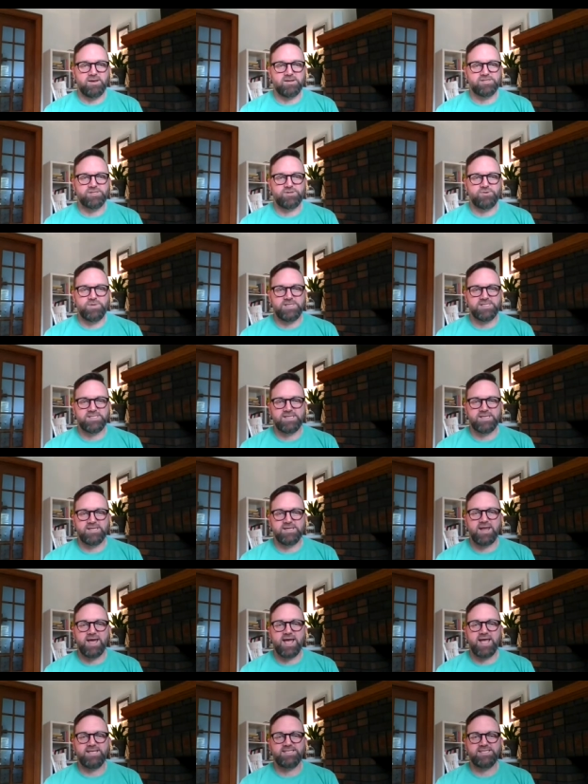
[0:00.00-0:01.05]
Squeeze it
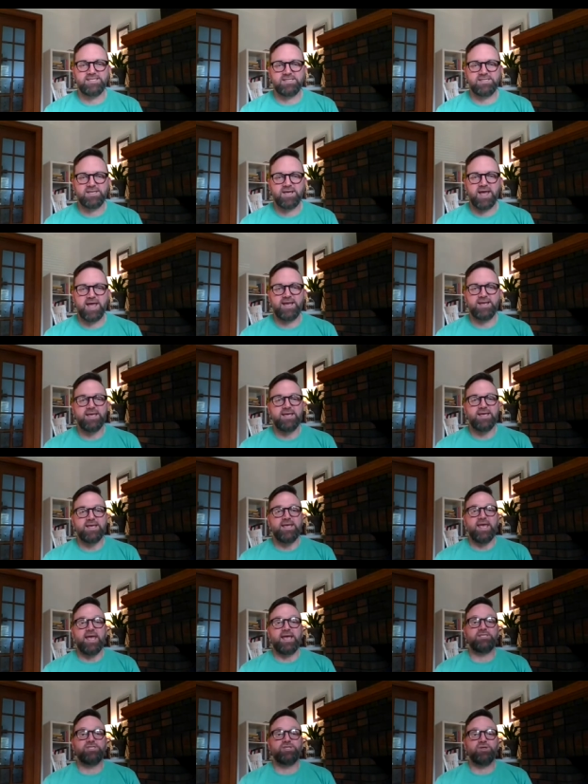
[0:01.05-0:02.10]
in nice and tight.
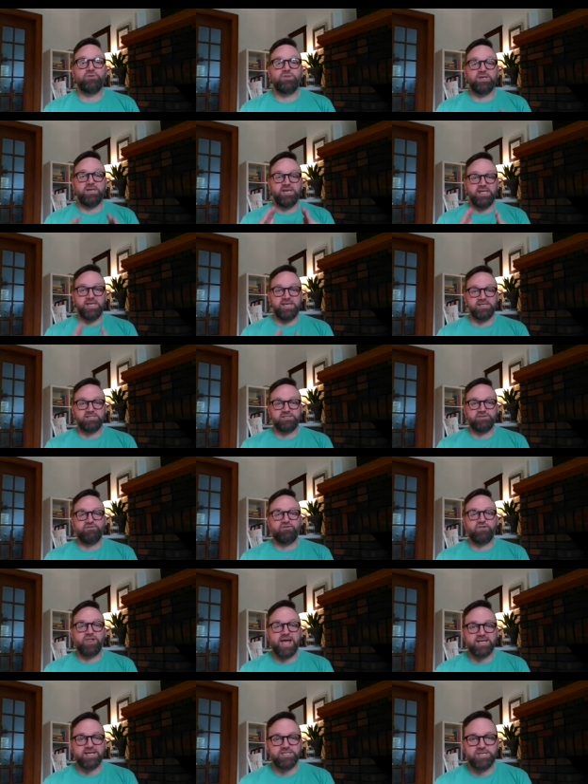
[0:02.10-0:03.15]
And so the knee is
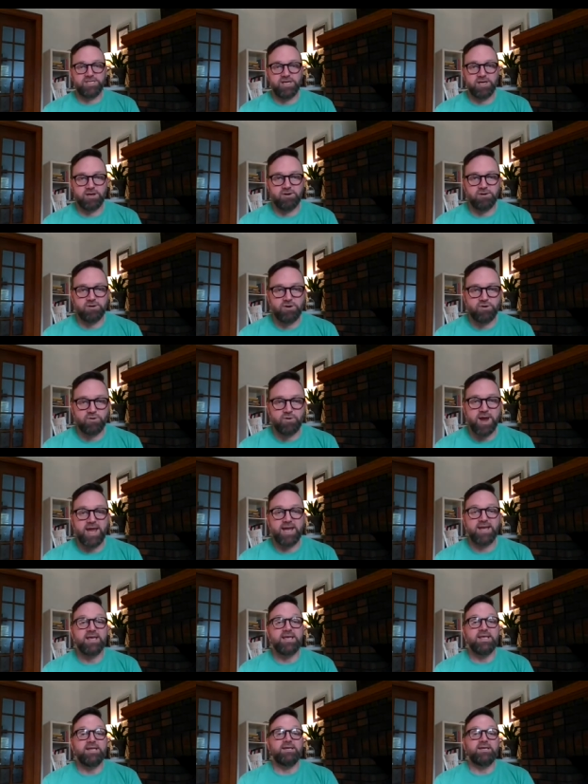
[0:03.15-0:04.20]
flexed here. Great.